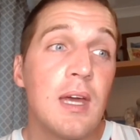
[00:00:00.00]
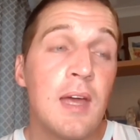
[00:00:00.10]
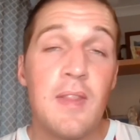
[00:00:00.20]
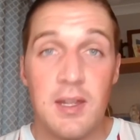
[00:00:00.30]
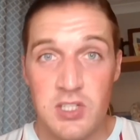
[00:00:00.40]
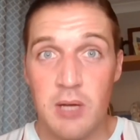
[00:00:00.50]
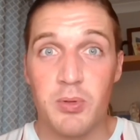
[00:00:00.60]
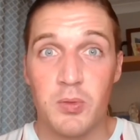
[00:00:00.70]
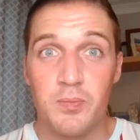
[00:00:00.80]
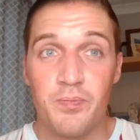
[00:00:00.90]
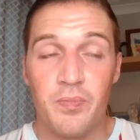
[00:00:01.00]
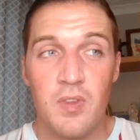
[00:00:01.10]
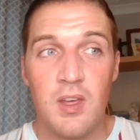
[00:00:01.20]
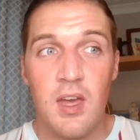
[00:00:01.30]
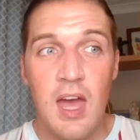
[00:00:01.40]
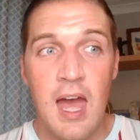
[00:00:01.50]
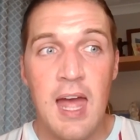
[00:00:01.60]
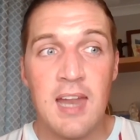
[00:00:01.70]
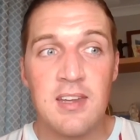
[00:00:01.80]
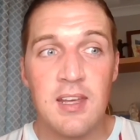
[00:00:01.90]
in that chapel,
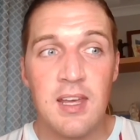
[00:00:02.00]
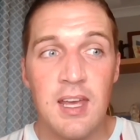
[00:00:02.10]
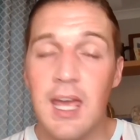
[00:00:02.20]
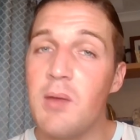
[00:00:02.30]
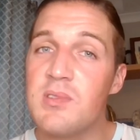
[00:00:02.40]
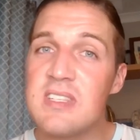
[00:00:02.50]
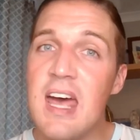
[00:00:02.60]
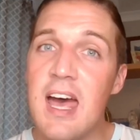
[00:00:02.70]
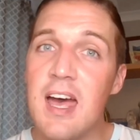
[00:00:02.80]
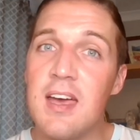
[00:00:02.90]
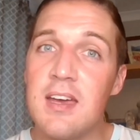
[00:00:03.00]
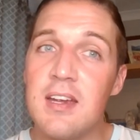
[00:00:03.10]
and he was there.